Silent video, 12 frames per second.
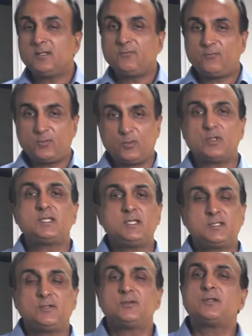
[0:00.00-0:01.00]
For more
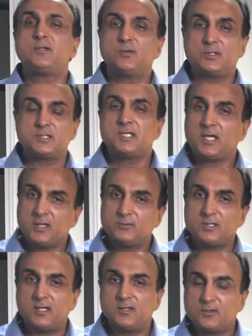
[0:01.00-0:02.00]
details, you can check
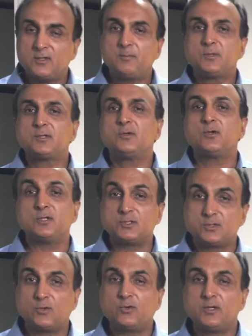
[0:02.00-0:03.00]
out that other episode on
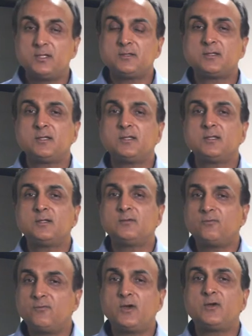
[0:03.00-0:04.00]
stories.
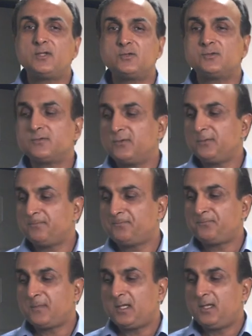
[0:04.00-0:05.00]
Very useful.
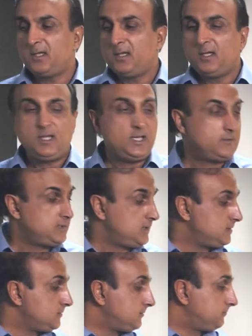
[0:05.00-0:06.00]
And
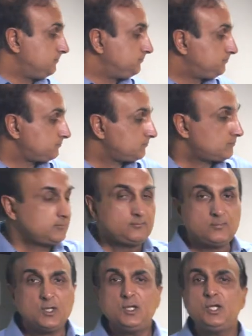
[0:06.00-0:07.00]
then
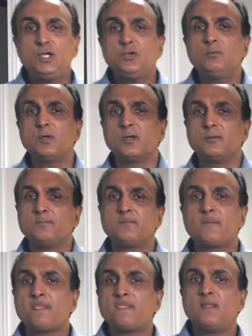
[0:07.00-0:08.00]
humor.
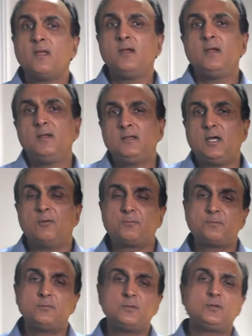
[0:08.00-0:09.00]
Now,
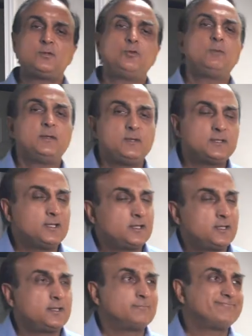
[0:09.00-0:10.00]
you may be
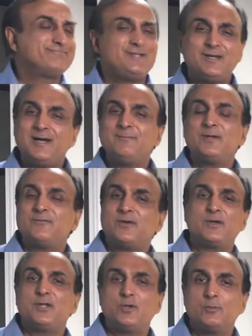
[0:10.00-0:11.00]
thinking, you know, I'm not
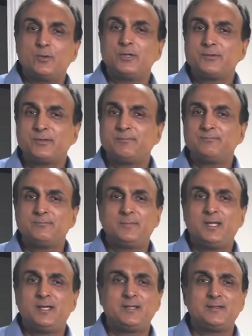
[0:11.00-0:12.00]
very humorous.
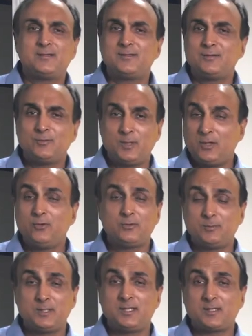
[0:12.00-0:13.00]
And you may
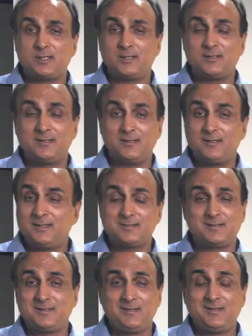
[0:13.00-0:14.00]
also be thinking, Lalit,